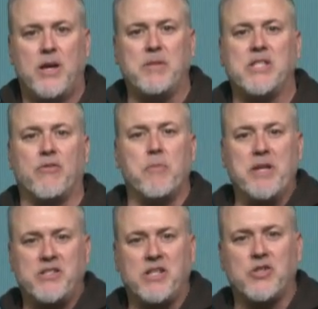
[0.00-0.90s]
How many's ever
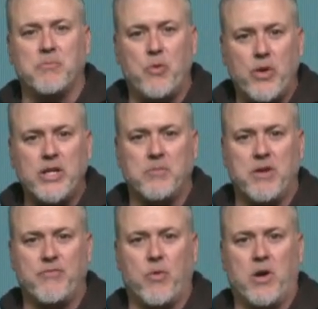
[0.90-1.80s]
been disappointed
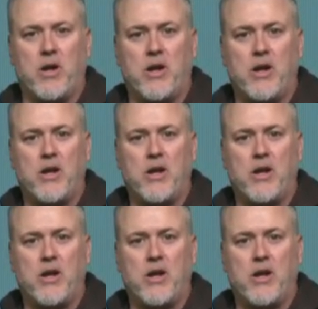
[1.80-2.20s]
before?